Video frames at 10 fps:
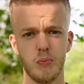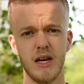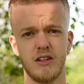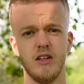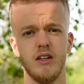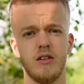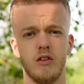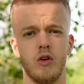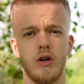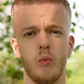makes it
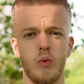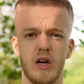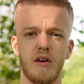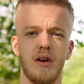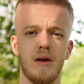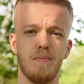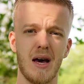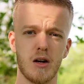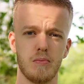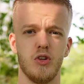so that we have a
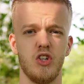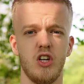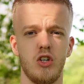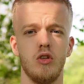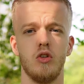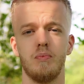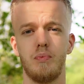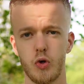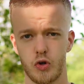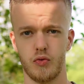better position to
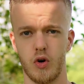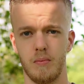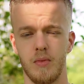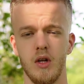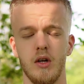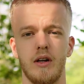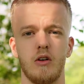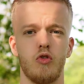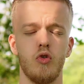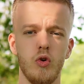push from. Now
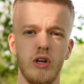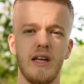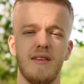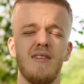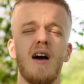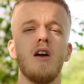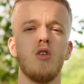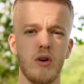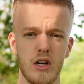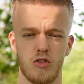through the entire
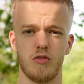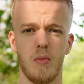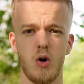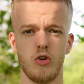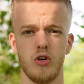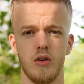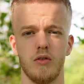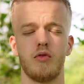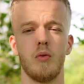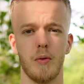range of motion
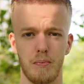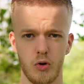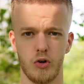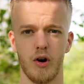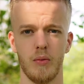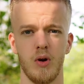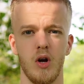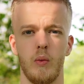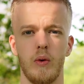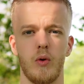from the push-up,
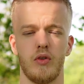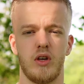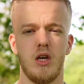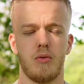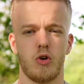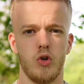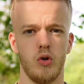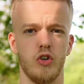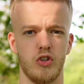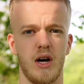we want to keep our
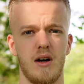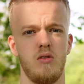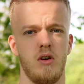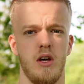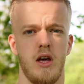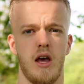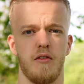shoulders down and